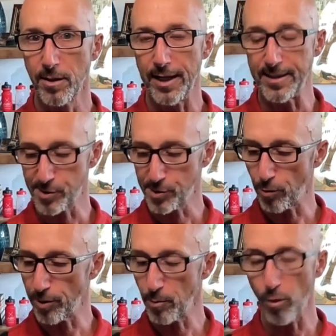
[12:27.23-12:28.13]
and
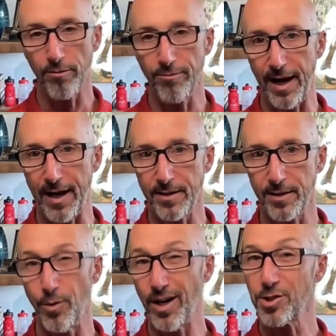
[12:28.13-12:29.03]
storing more fat,
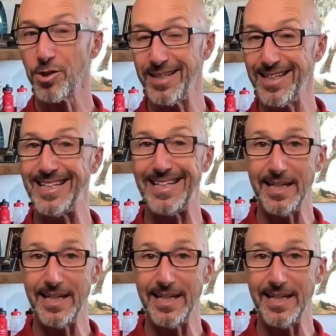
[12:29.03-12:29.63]
you actually need to